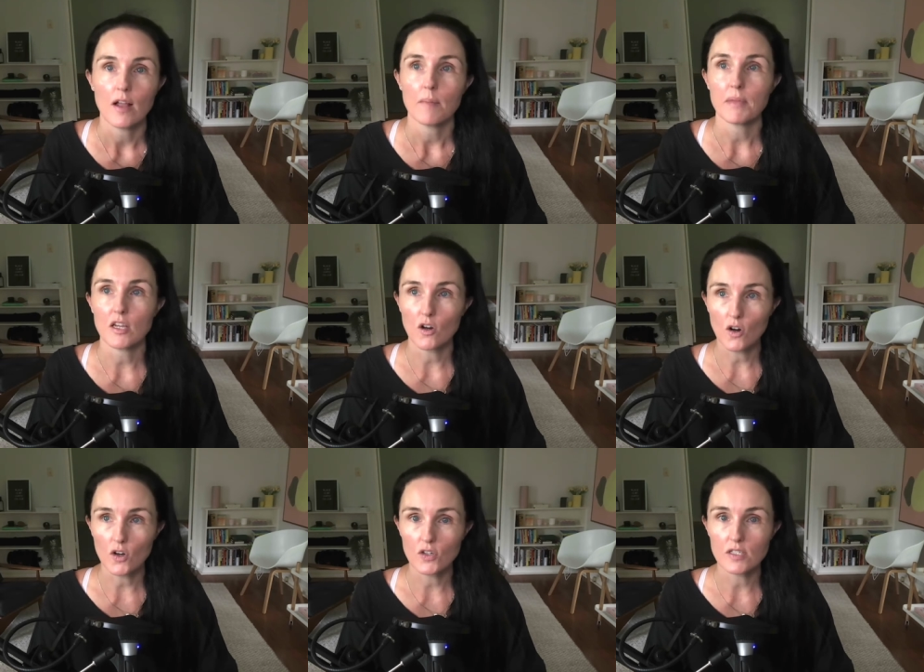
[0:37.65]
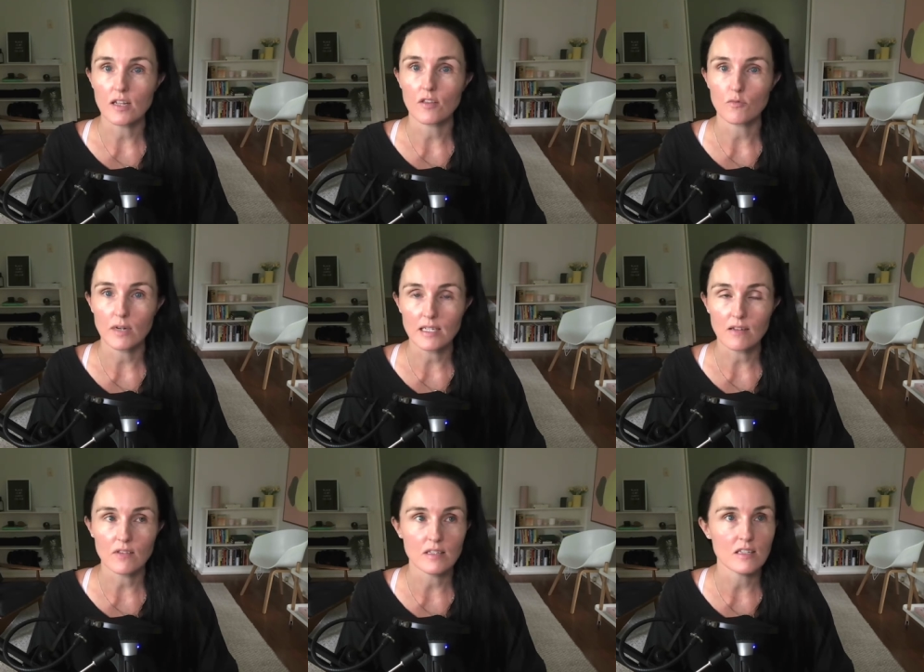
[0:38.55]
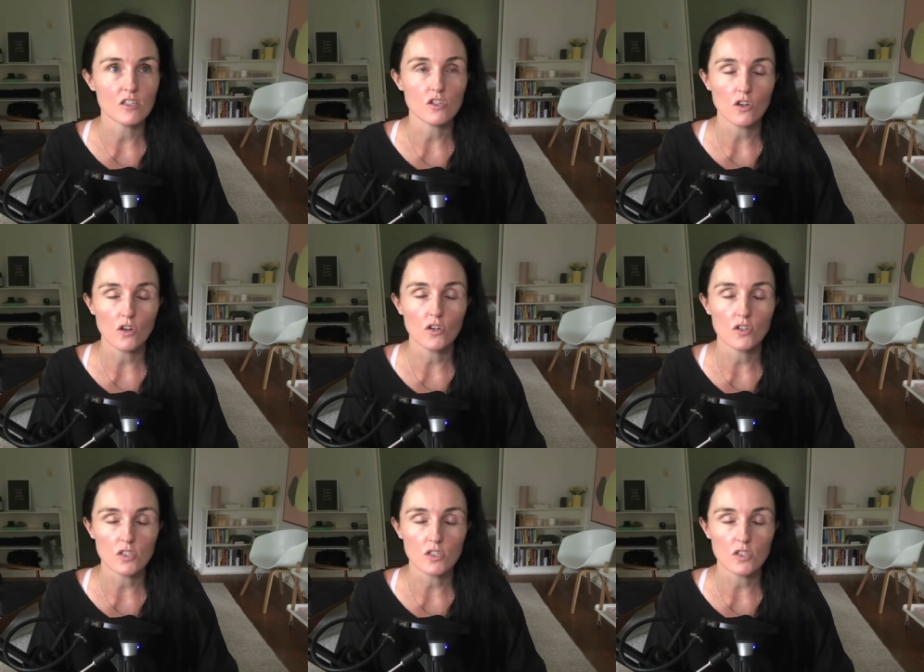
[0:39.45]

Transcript: Because the reason this is so